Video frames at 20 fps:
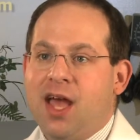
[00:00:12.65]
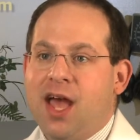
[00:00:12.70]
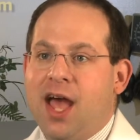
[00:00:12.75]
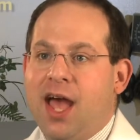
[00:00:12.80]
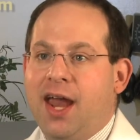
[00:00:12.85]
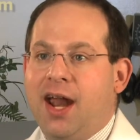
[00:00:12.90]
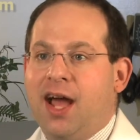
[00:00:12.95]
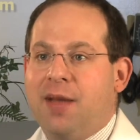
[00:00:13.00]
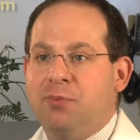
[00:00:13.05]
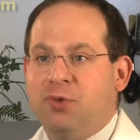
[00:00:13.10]

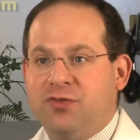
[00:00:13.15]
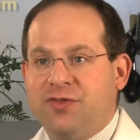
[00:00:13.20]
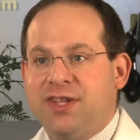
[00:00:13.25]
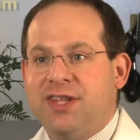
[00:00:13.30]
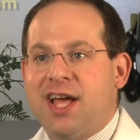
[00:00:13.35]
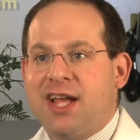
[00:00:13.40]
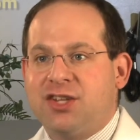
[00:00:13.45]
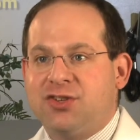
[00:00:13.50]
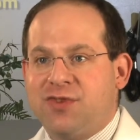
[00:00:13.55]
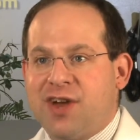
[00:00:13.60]
And I moved in
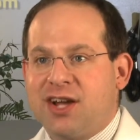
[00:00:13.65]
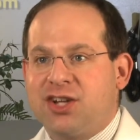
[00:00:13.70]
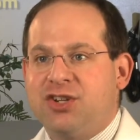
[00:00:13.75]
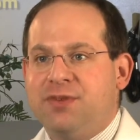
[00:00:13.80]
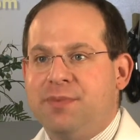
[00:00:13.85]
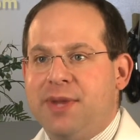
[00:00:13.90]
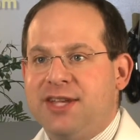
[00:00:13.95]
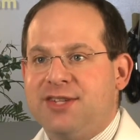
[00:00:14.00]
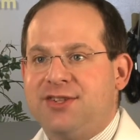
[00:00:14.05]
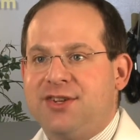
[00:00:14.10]
that
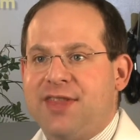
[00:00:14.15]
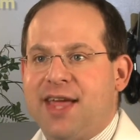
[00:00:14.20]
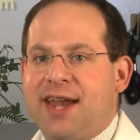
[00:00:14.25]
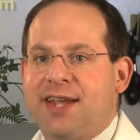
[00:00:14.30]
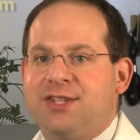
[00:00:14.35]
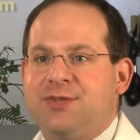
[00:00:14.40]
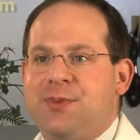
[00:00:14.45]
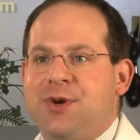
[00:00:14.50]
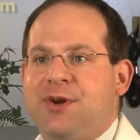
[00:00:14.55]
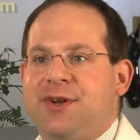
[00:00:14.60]
direction based on that
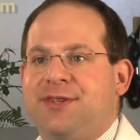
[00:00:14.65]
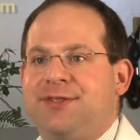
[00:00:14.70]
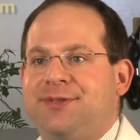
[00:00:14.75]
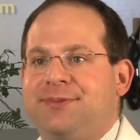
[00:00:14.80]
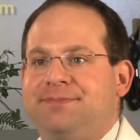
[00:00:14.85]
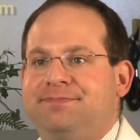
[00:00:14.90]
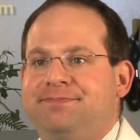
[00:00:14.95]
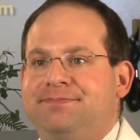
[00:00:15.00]
experience.